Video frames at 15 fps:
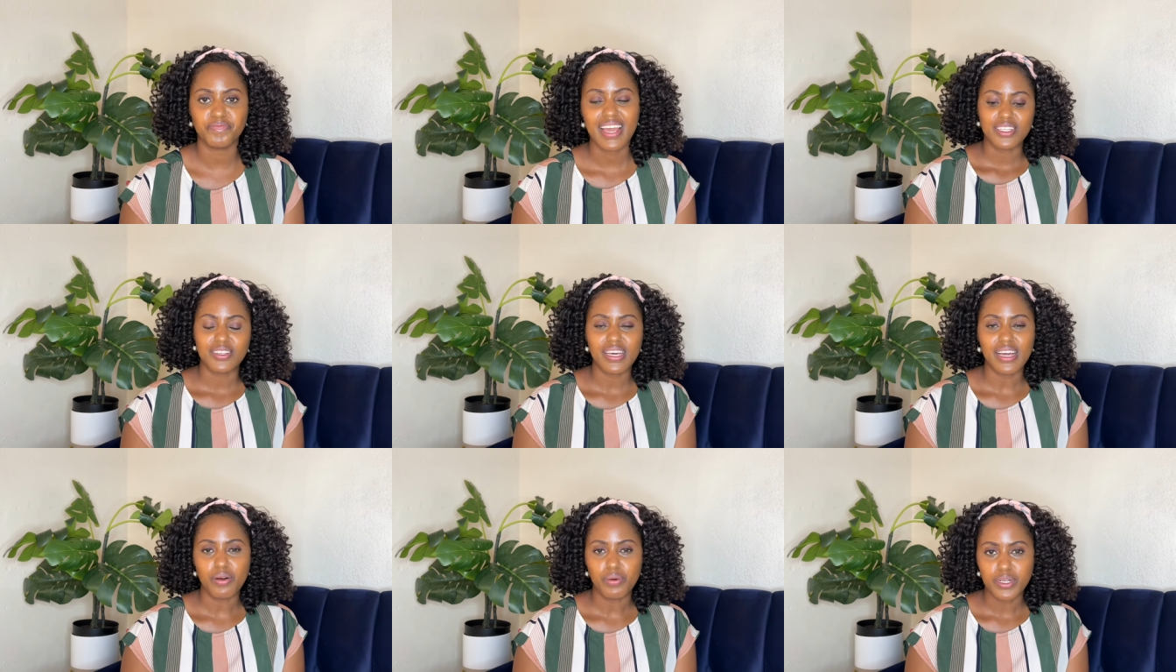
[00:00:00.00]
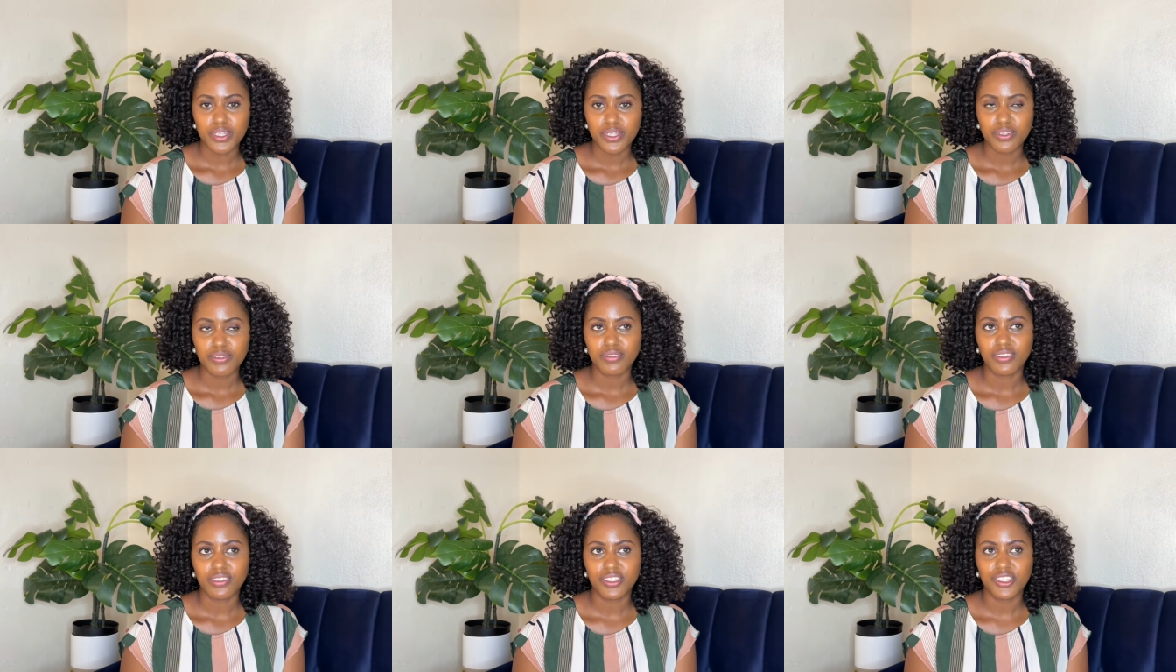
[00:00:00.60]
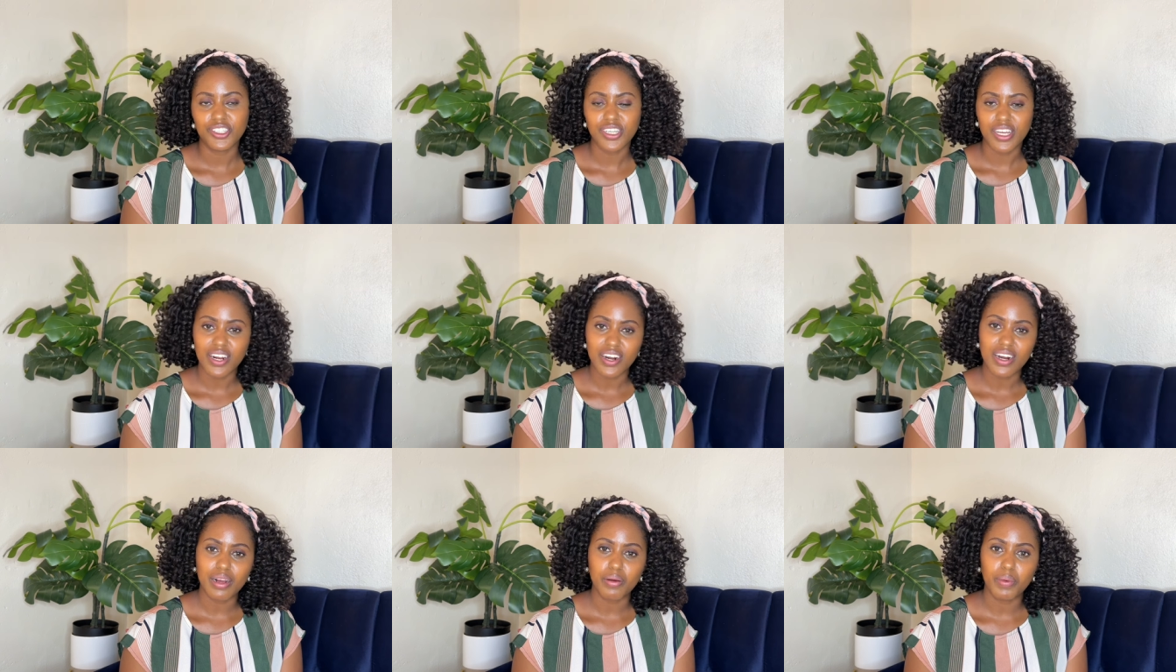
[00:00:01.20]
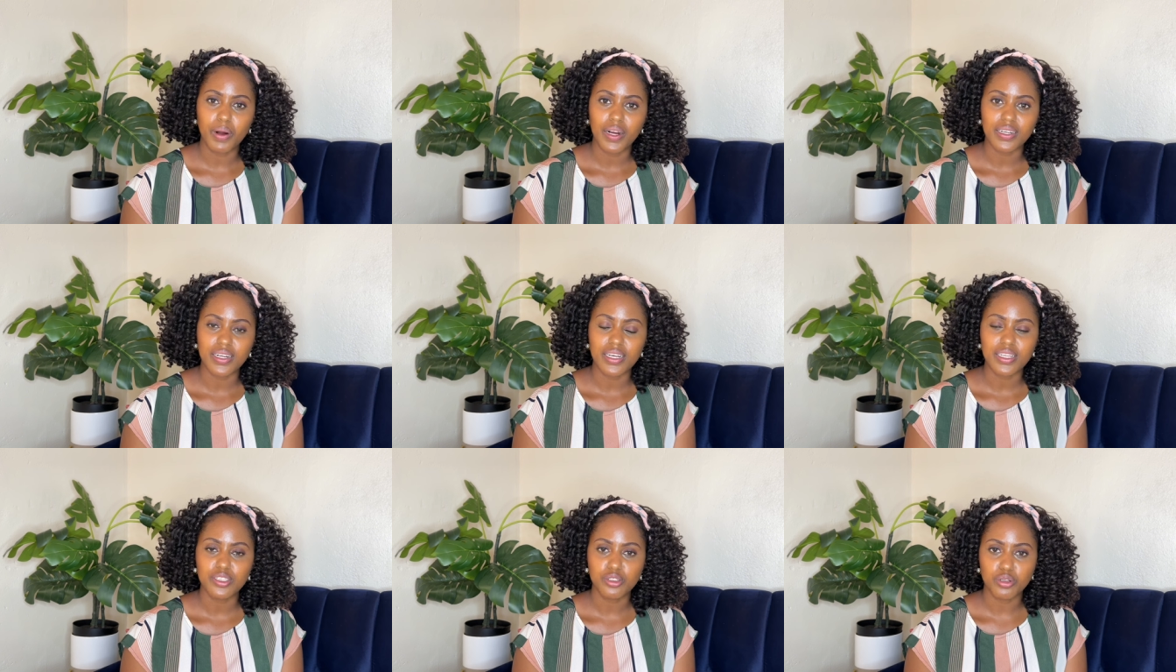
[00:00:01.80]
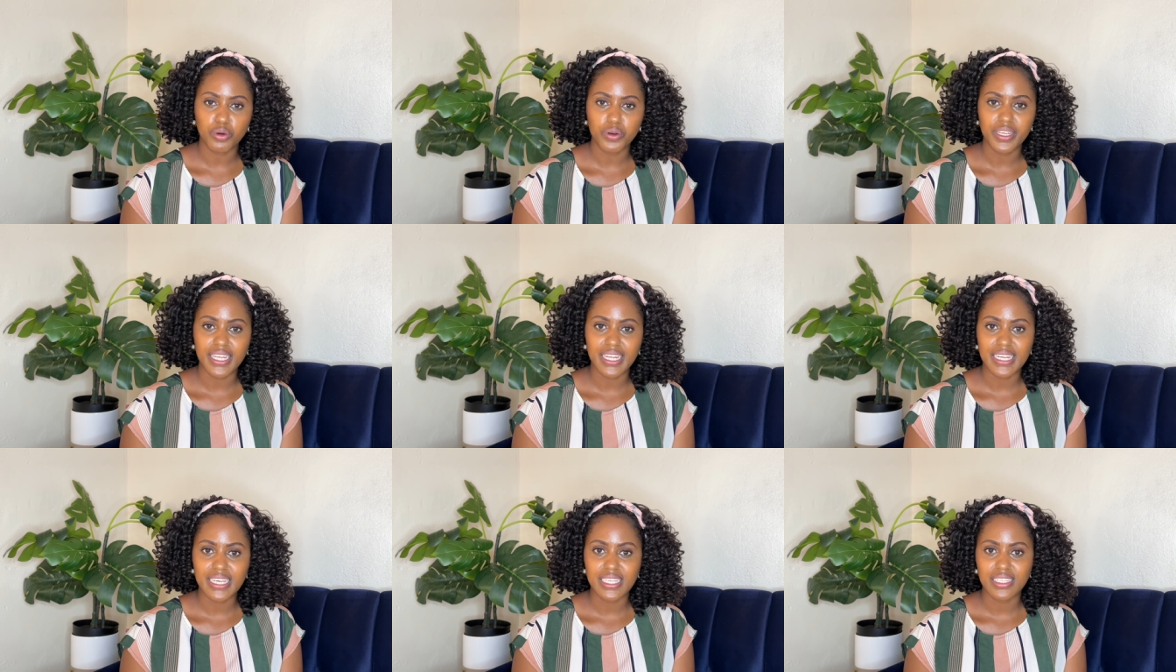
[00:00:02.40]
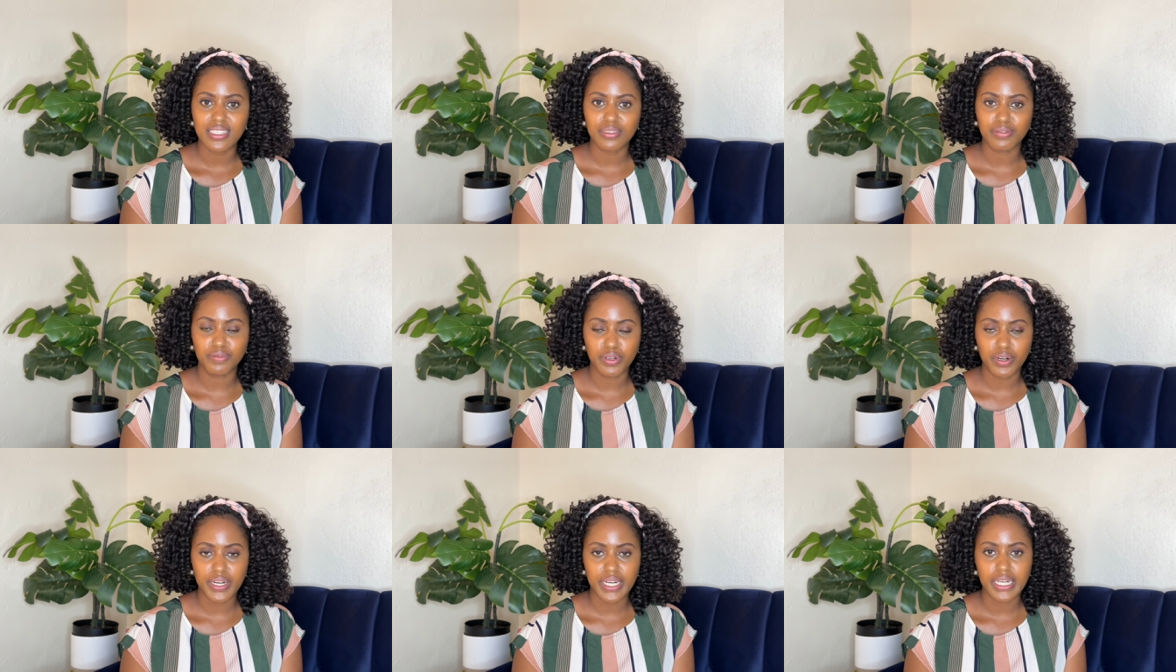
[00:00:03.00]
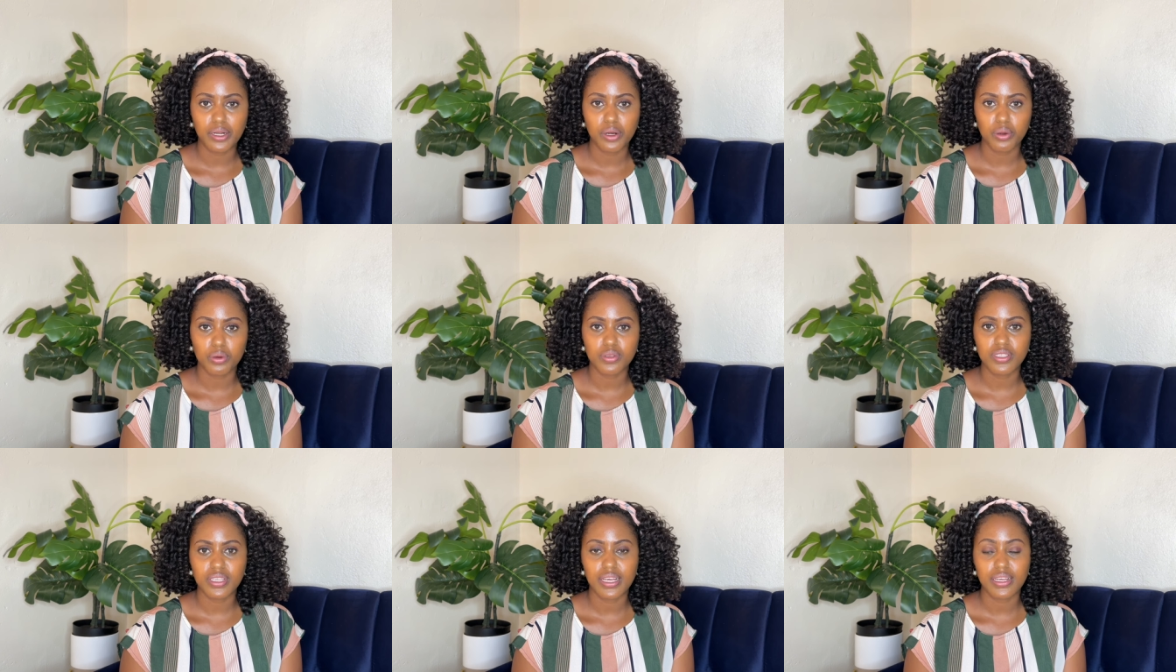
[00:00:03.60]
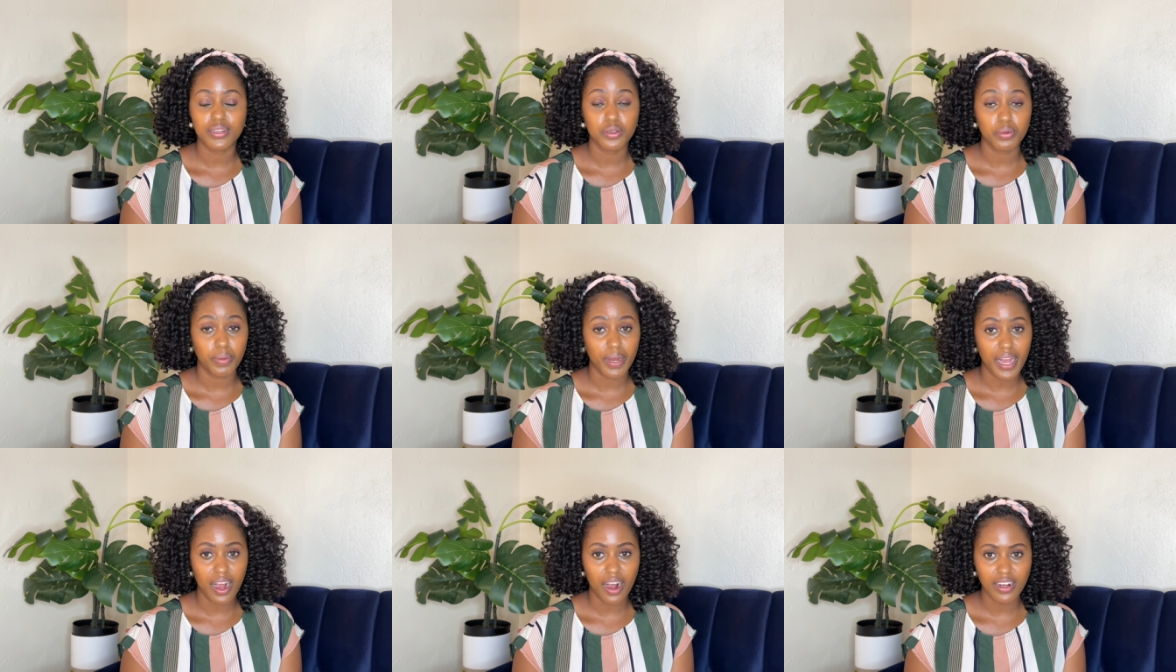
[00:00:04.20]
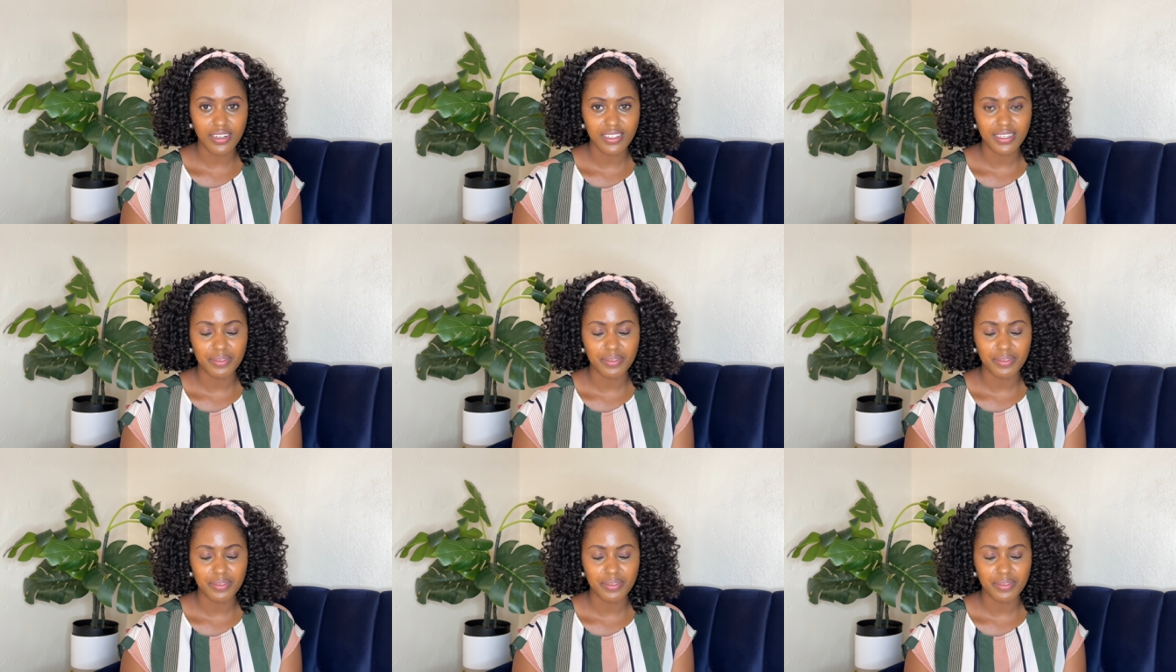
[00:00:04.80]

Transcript: Today I want to share about a story that is very close to my heart.